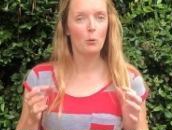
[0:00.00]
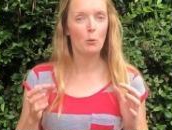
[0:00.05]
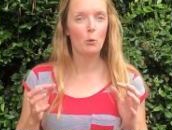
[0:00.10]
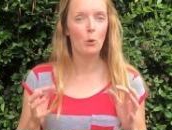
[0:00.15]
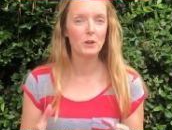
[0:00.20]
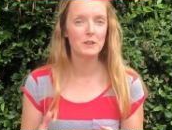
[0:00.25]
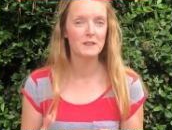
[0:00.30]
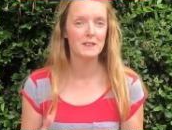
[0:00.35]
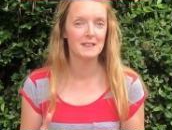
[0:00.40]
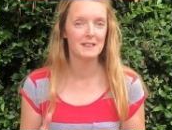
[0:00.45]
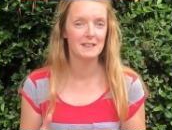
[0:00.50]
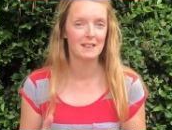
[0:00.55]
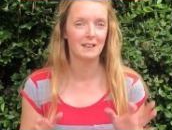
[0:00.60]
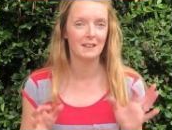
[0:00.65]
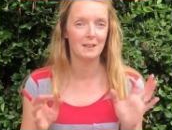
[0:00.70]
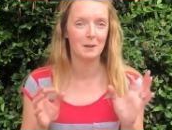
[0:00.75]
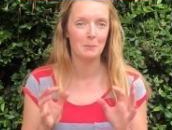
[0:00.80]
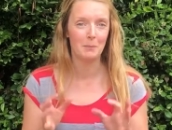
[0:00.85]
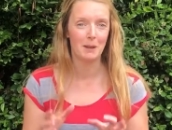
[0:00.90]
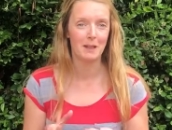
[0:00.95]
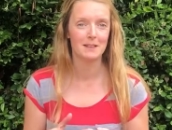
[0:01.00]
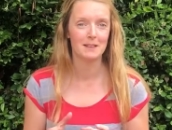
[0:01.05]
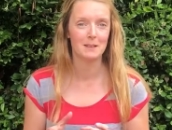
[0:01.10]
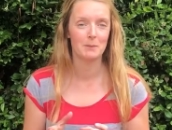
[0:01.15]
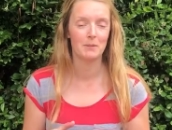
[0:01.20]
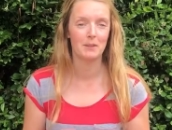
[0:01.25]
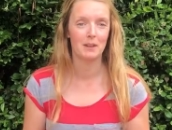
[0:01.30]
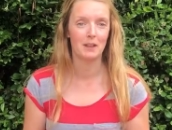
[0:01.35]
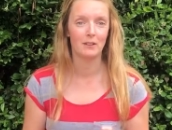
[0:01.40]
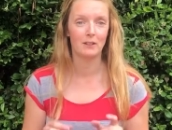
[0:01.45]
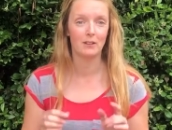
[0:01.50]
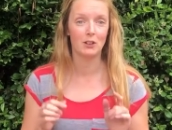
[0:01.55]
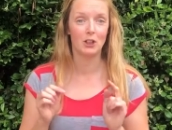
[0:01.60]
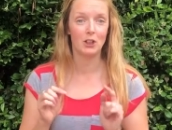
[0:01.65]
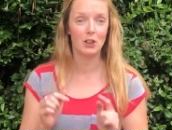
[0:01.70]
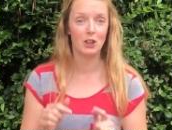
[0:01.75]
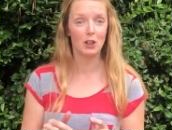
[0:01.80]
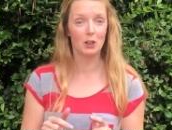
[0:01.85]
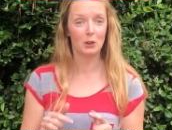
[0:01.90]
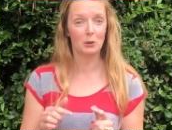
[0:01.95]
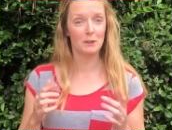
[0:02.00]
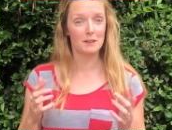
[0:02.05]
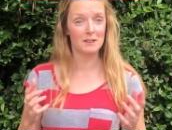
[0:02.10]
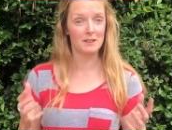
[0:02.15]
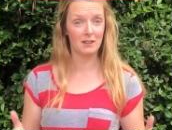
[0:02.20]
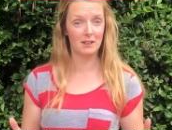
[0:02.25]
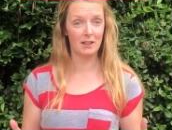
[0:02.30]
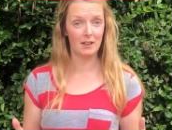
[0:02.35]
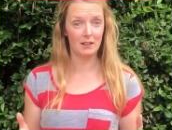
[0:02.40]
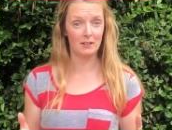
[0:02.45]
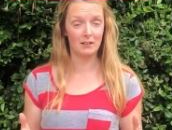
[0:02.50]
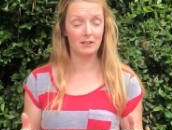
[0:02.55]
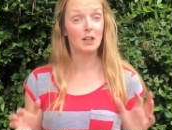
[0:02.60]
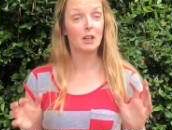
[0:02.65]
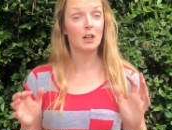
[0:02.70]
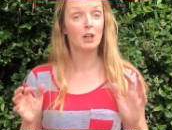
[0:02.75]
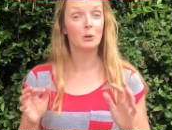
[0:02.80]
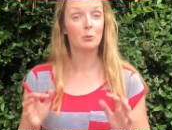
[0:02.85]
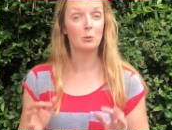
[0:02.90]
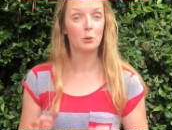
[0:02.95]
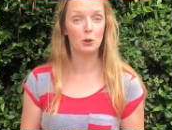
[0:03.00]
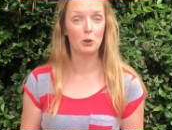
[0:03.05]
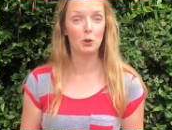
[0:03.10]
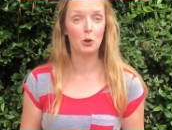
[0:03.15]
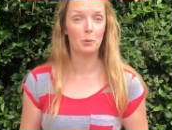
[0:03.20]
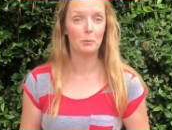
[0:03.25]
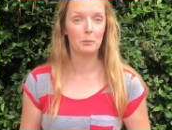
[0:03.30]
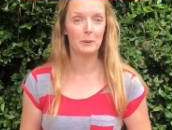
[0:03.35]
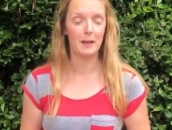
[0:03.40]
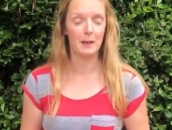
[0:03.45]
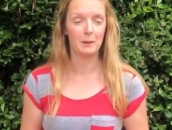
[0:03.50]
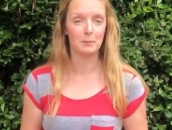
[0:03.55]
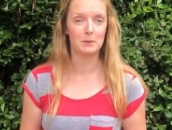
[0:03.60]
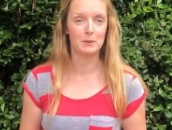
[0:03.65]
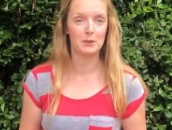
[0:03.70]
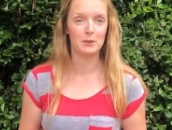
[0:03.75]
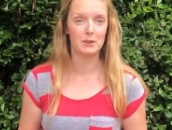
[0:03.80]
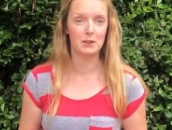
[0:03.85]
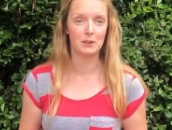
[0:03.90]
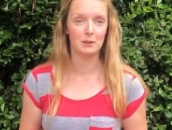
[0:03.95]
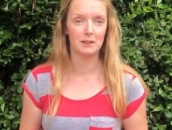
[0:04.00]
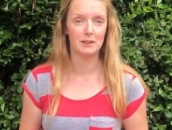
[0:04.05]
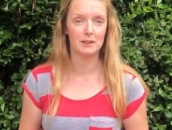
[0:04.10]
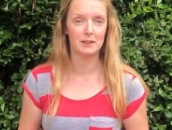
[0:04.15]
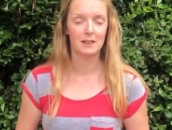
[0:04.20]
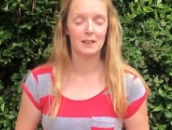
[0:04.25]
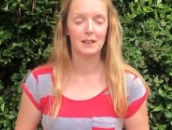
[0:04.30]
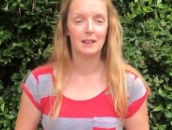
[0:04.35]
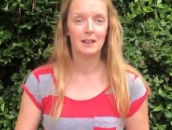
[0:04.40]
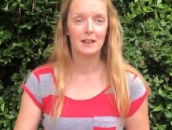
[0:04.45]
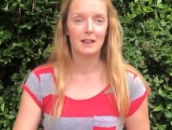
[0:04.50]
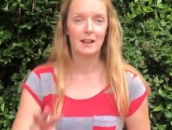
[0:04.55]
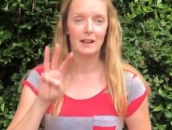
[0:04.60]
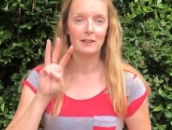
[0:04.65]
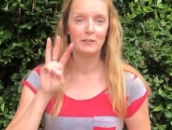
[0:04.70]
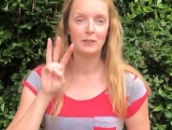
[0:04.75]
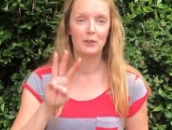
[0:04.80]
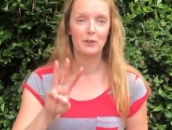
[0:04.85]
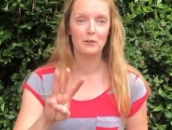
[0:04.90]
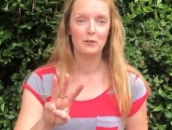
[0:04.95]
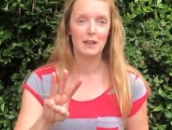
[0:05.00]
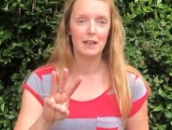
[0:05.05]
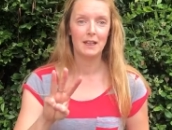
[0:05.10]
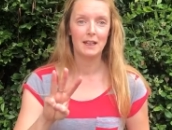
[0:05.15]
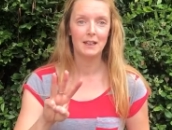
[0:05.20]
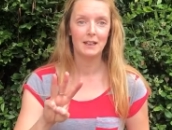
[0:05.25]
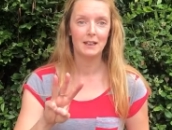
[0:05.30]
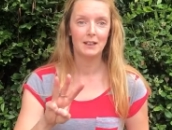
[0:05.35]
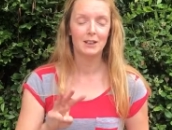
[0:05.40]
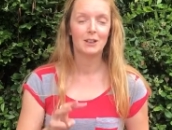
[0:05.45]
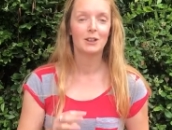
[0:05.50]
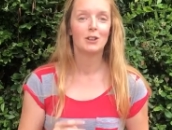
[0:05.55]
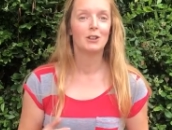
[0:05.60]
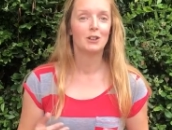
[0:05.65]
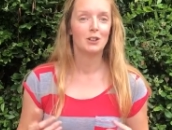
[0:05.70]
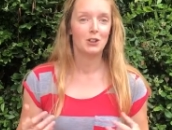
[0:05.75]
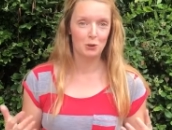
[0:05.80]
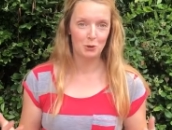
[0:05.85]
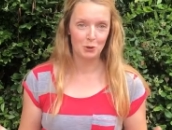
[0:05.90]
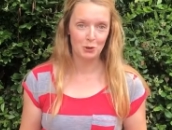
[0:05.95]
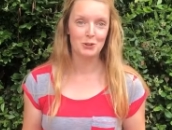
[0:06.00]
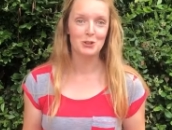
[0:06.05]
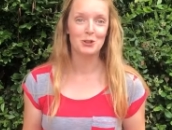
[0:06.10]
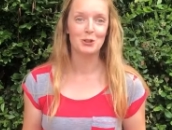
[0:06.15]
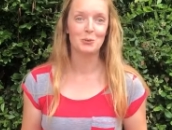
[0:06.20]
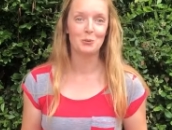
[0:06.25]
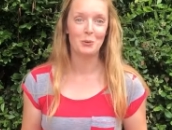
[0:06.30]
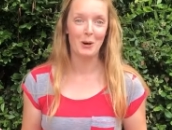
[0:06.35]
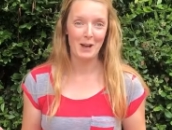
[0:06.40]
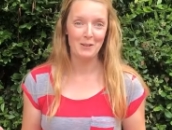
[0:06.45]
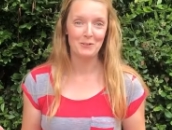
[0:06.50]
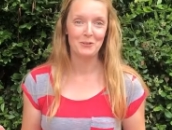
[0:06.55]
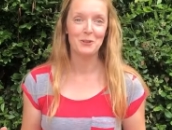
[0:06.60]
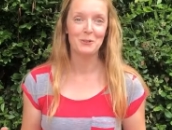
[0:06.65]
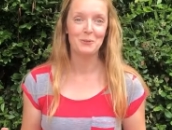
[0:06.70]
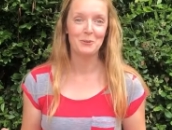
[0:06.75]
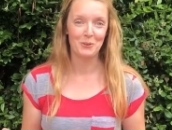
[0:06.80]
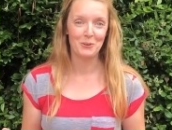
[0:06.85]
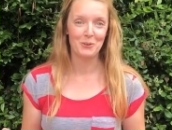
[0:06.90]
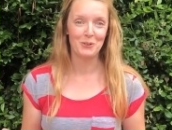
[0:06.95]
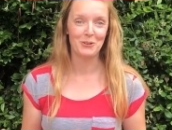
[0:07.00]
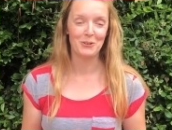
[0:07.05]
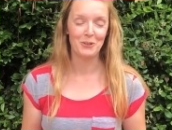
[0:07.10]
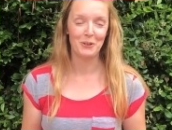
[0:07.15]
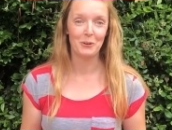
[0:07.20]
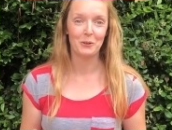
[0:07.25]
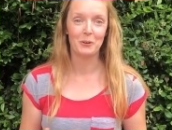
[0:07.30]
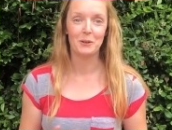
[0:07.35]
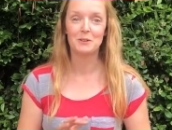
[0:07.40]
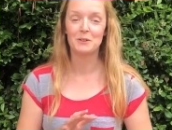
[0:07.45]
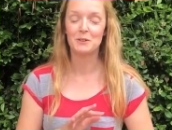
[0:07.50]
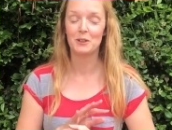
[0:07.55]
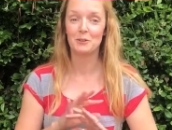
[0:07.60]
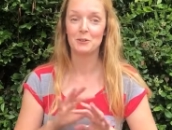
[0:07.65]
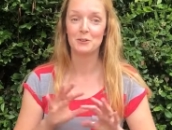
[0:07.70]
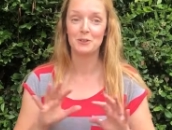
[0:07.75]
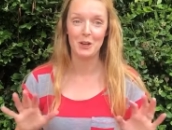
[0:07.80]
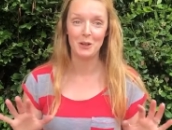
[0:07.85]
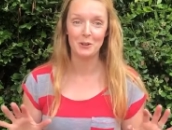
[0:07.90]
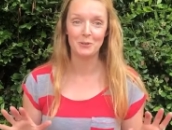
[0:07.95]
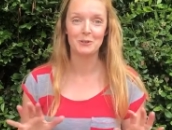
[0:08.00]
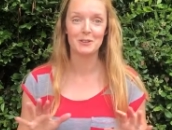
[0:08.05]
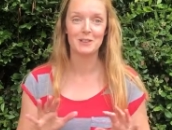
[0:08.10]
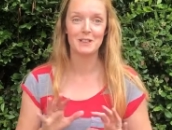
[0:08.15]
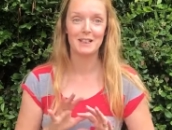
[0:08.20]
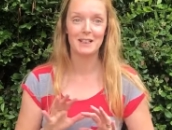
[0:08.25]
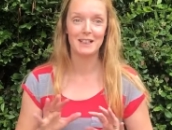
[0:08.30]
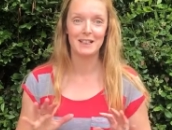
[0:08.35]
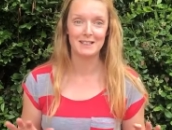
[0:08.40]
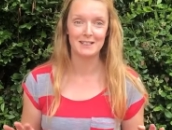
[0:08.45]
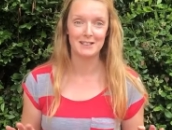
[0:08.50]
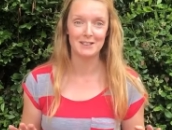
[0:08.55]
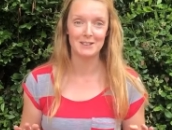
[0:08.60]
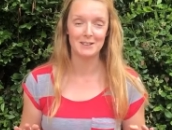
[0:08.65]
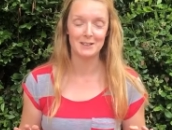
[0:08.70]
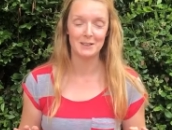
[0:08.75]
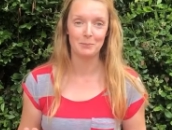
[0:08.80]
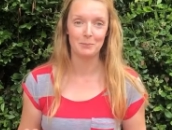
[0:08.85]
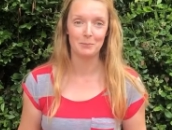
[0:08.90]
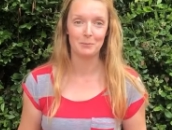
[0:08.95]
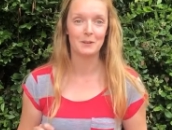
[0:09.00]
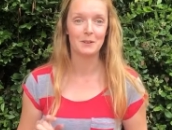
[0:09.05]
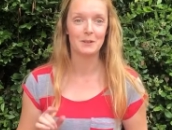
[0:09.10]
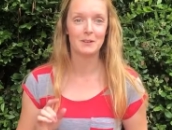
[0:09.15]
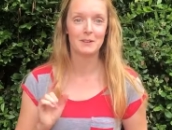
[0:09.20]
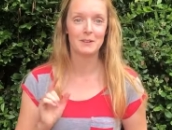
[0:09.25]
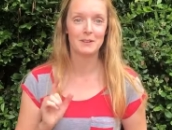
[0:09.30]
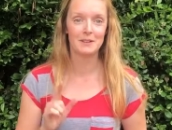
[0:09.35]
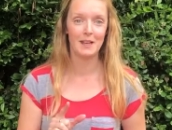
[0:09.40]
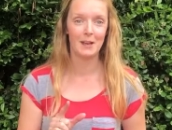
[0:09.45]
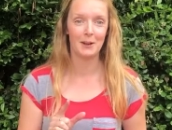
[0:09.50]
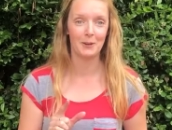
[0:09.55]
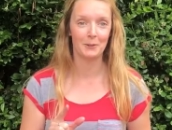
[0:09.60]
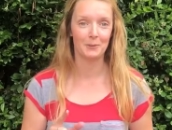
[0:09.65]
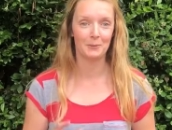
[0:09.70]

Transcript: What is it that makes them think that you, as a girl, would not be able to do it? And three, you can do whatever you want to do, so don't listen to them. So,